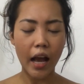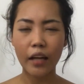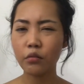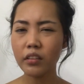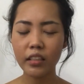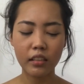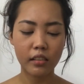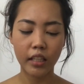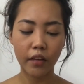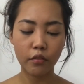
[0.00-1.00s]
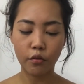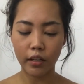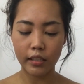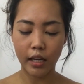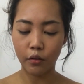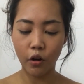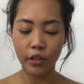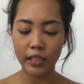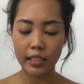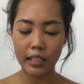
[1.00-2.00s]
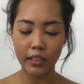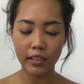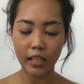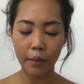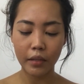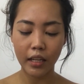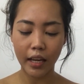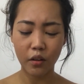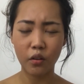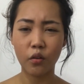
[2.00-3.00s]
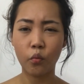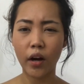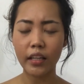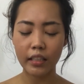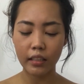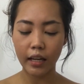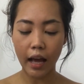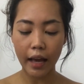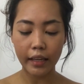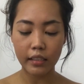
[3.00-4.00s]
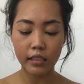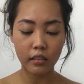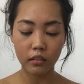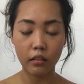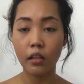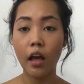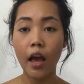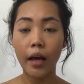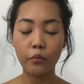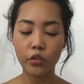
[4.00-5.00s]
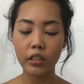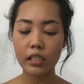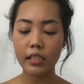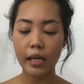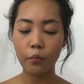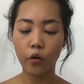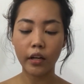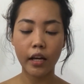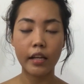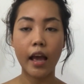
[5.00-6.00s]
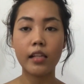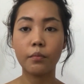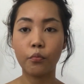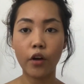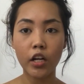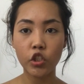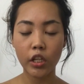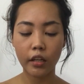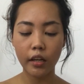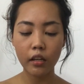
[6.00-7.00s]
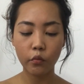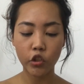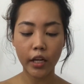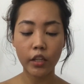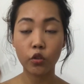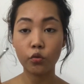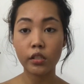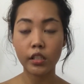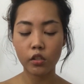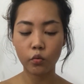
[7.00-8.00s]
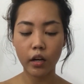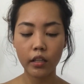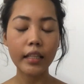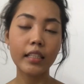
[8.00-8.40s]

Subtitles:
I don't think this thing ever runs out, honestly, because I mean like 1 year like I still am using the same one, and it has a brush in it, which I use this one.